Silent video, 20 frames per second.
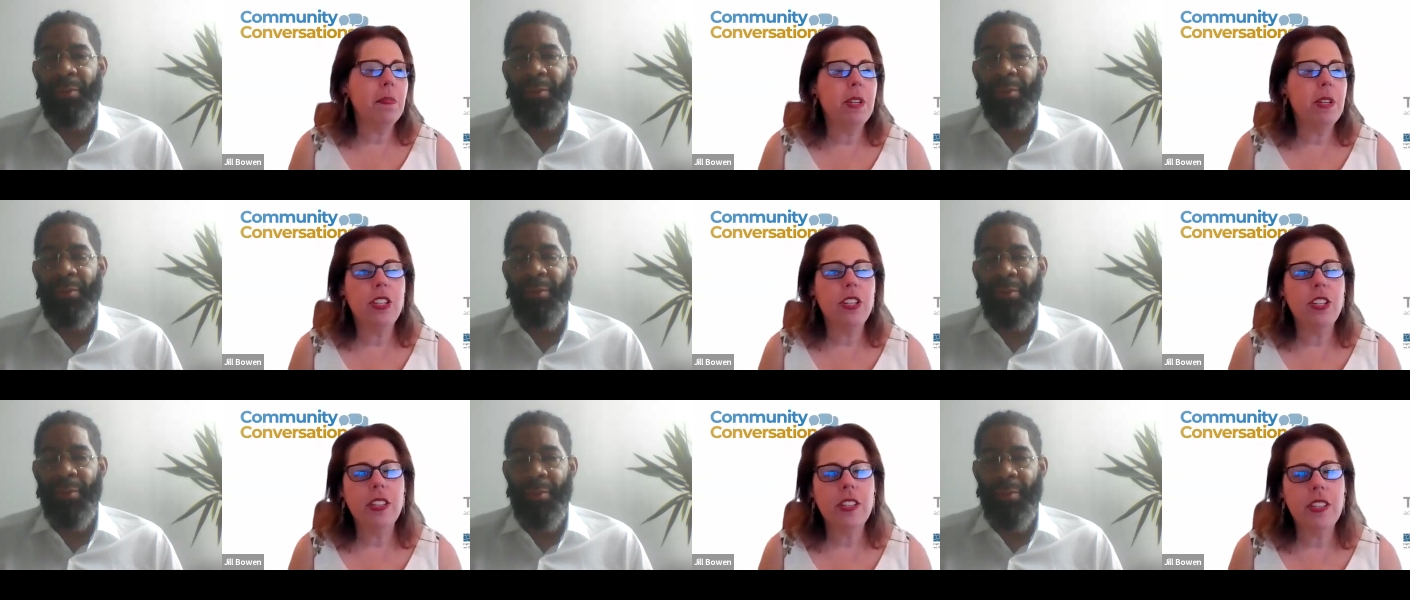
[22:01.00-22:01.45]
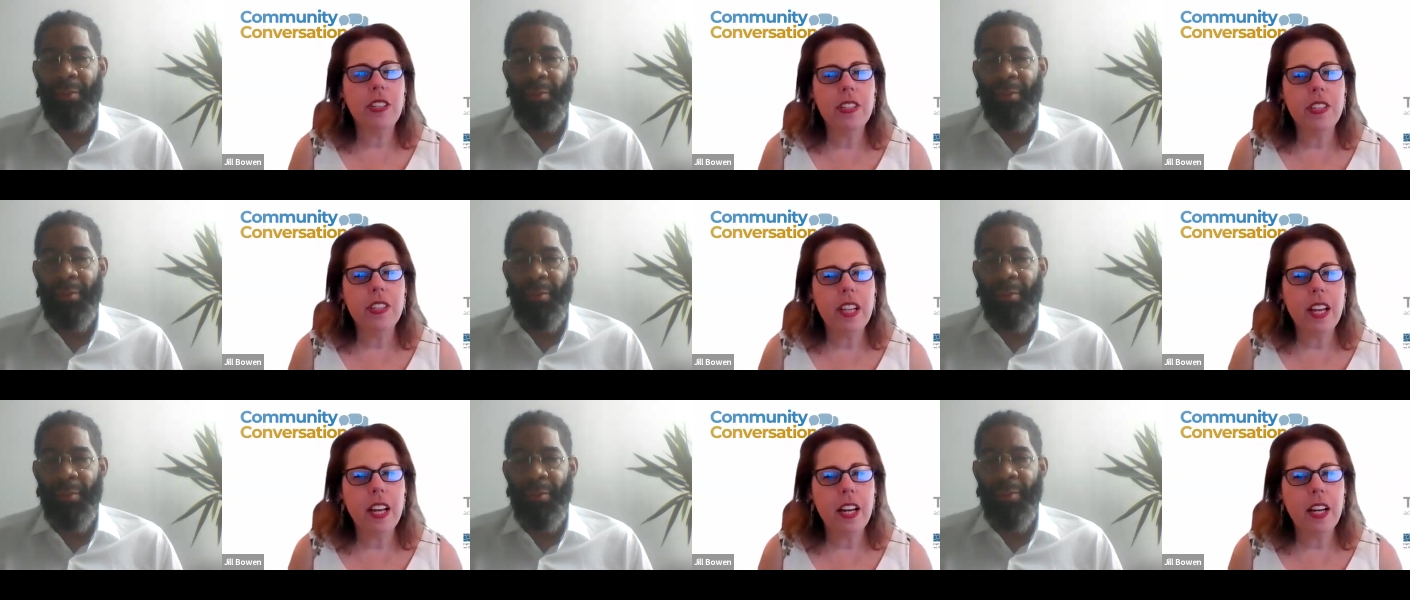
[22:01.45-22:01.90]

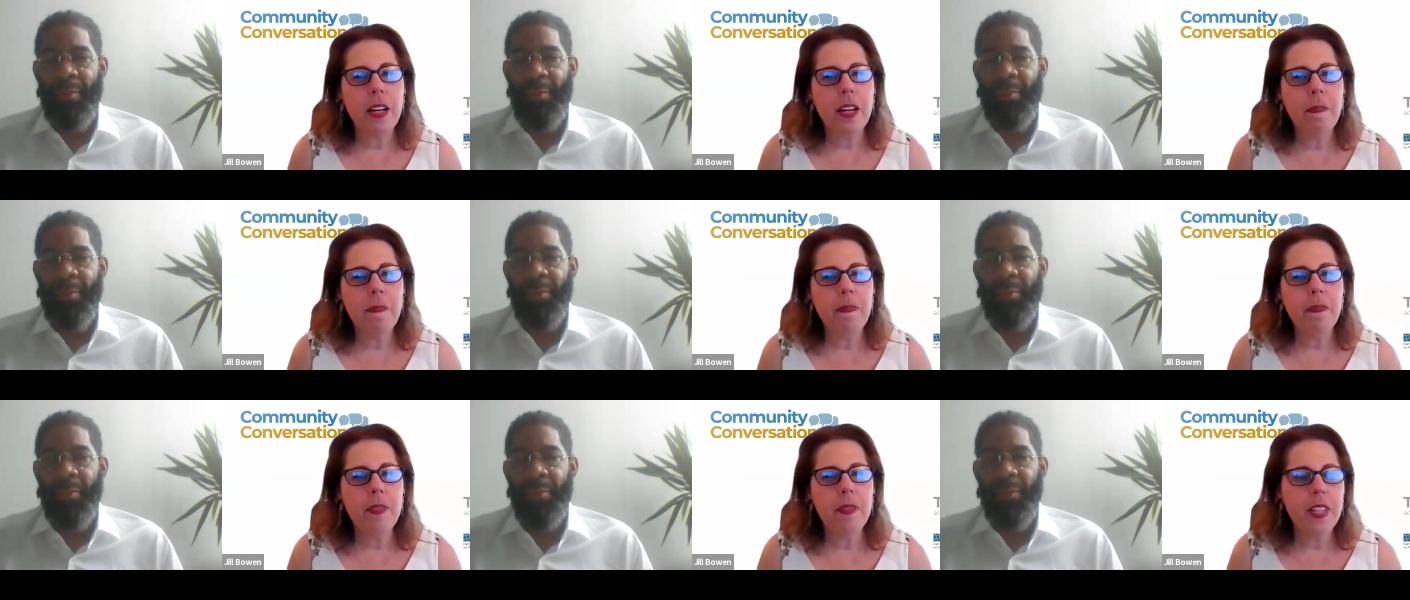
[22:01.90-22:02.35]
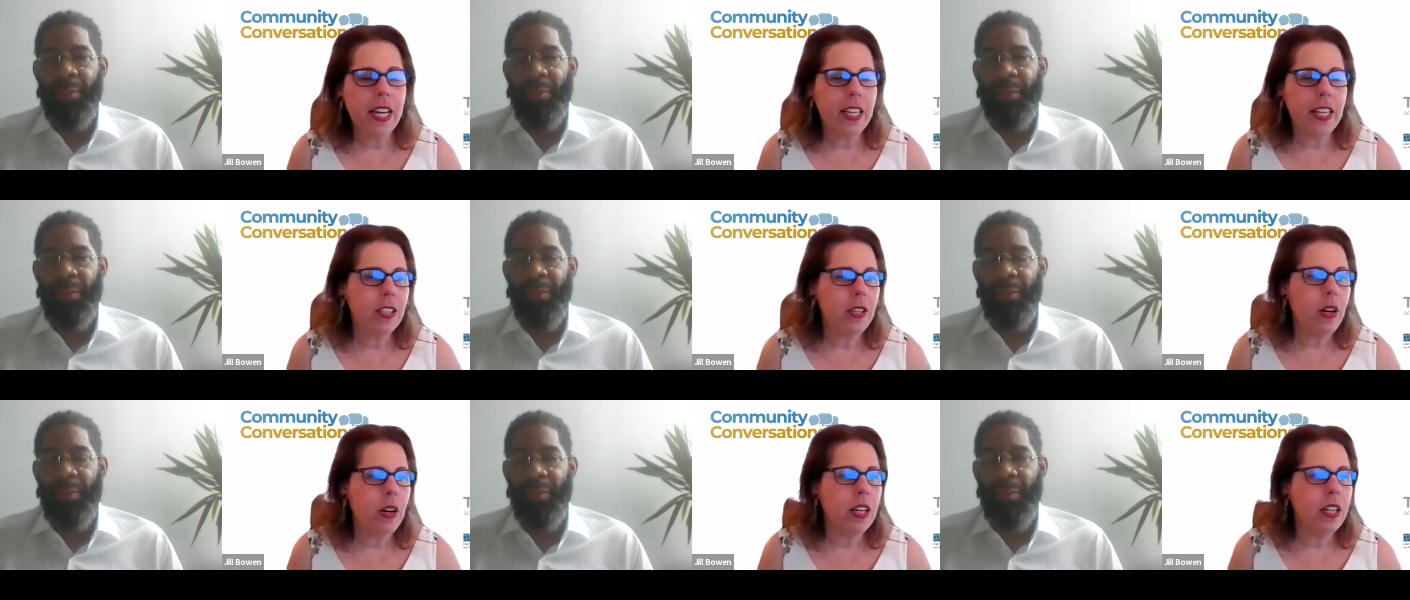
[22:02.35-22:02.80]
Speaker 1: Commissioners um, TEC
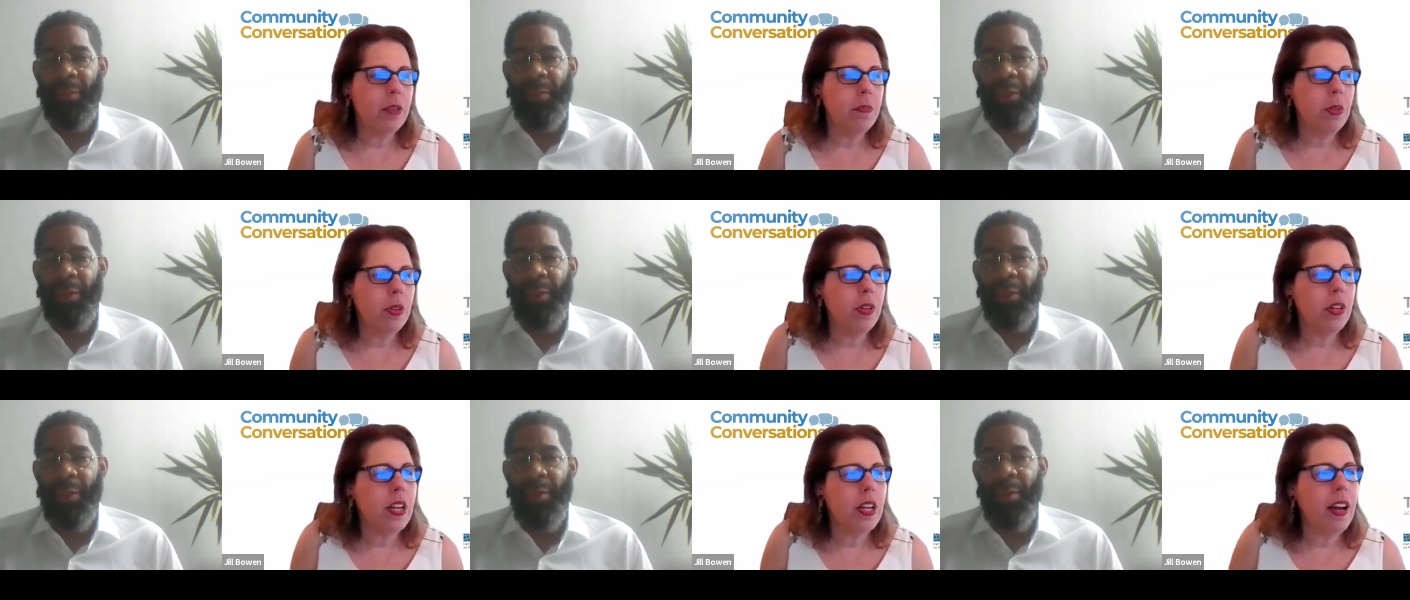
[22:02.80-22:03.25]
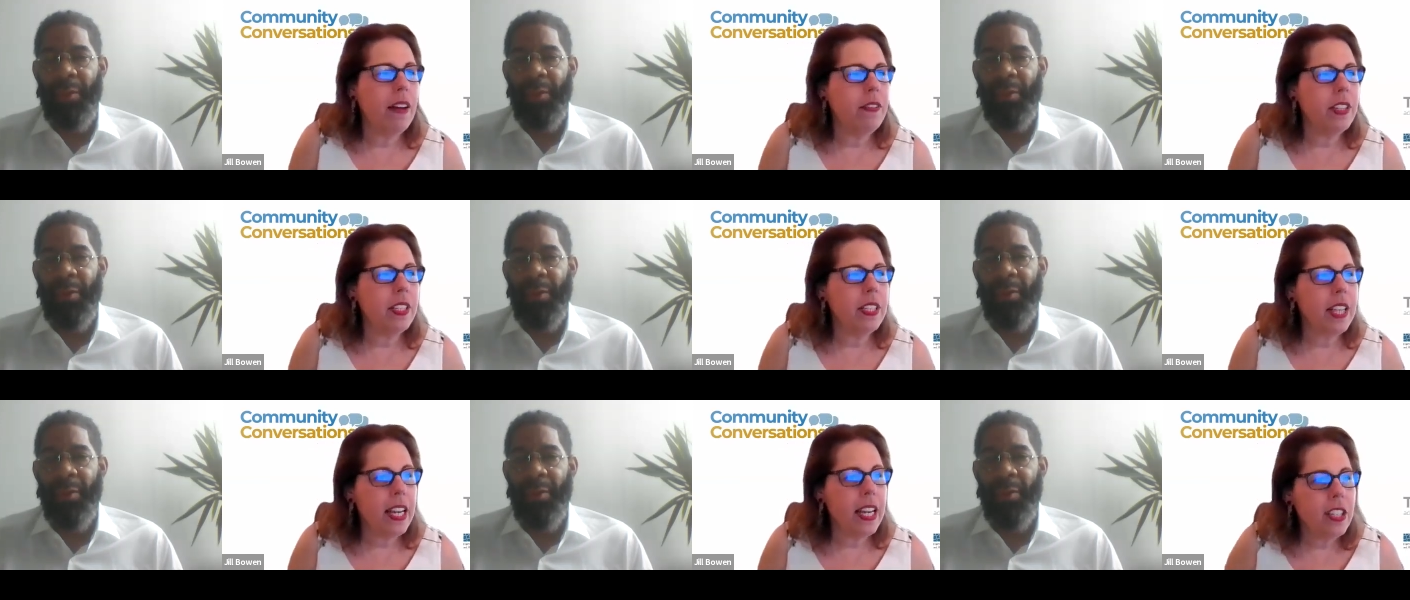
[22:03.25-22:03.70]
Talk Community
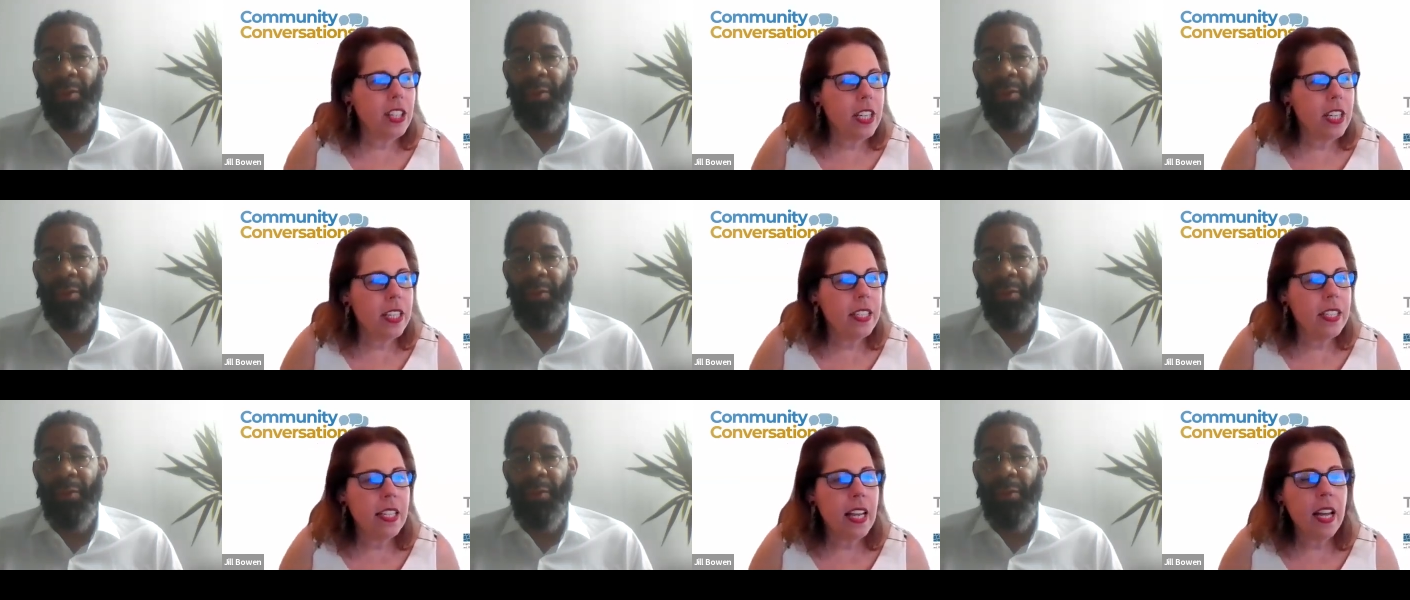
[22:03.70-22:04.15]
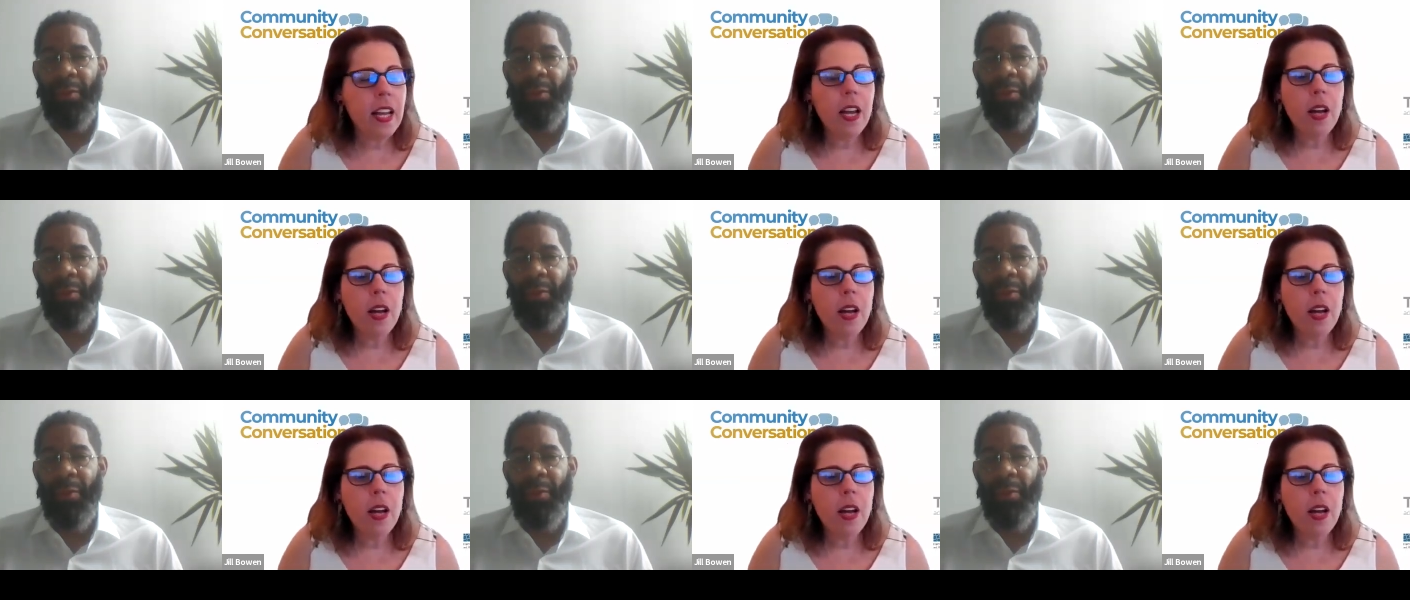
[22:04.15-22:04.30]
Conversations.